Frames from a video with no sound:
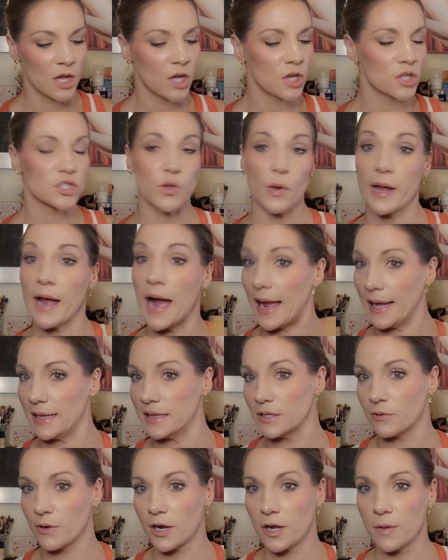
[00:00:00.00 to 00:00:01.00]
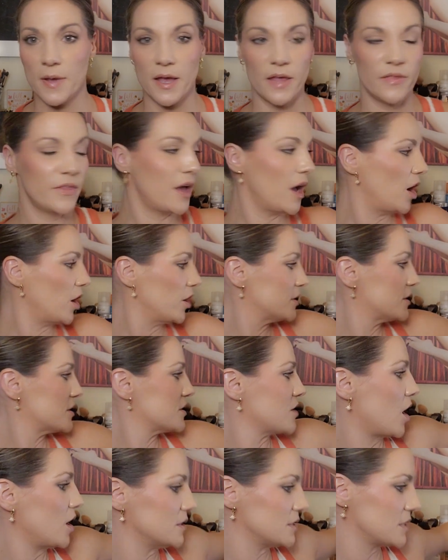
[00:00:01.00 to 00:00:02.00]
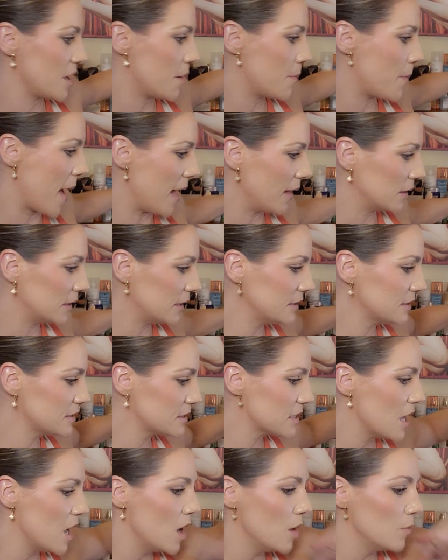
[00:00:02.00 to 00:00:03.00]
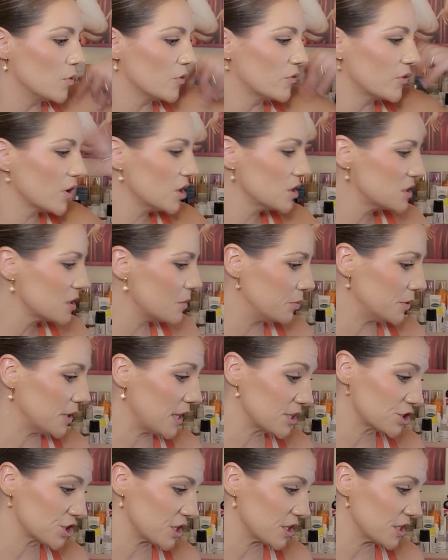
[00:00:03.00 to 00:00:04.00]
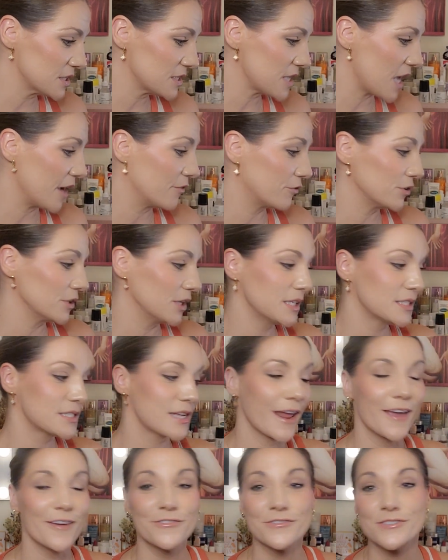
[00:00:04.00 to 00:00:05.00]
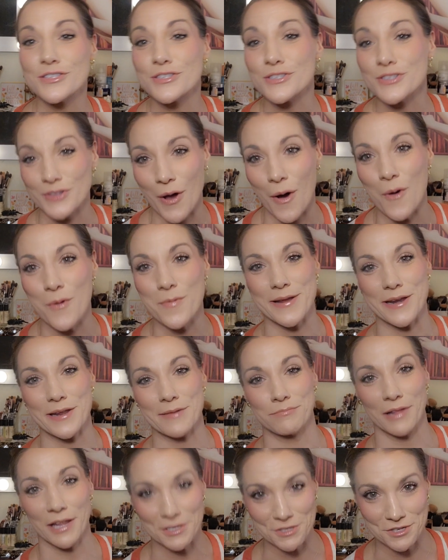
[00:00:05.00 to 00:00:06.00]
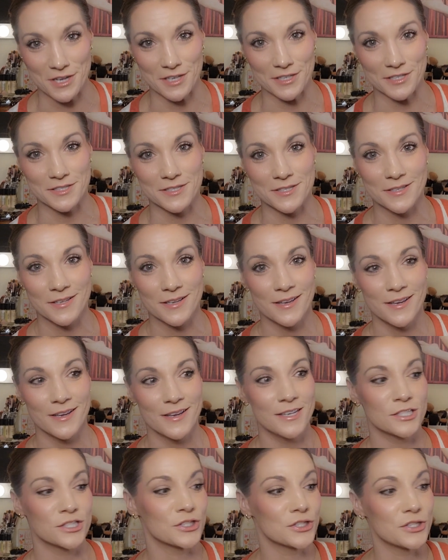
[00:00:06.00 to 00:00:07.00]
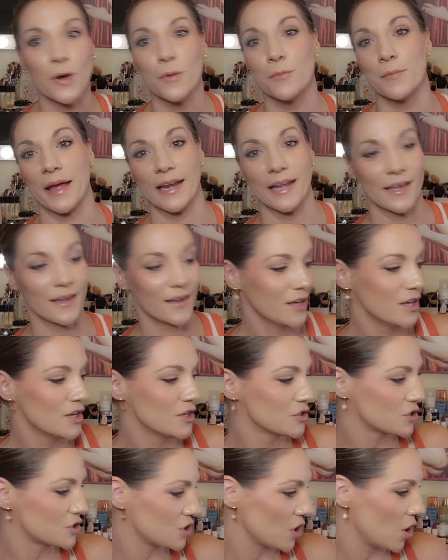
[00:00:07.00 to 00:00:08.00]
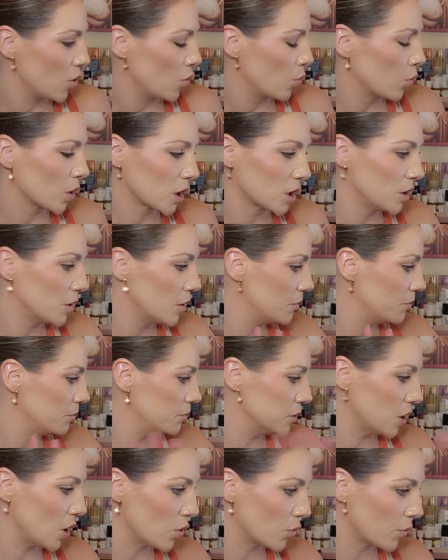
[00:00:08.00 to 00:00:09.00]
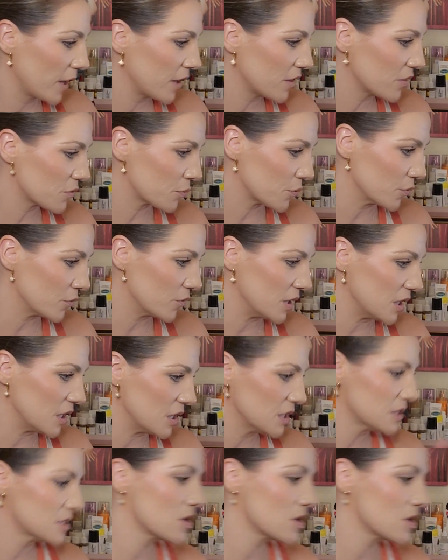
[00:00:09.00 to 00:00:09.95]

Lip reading: So I highly recommend the Anastasia palettes. Moving on to blushes, I've realized I have so many blushes. So many. So we're going to blow right through these.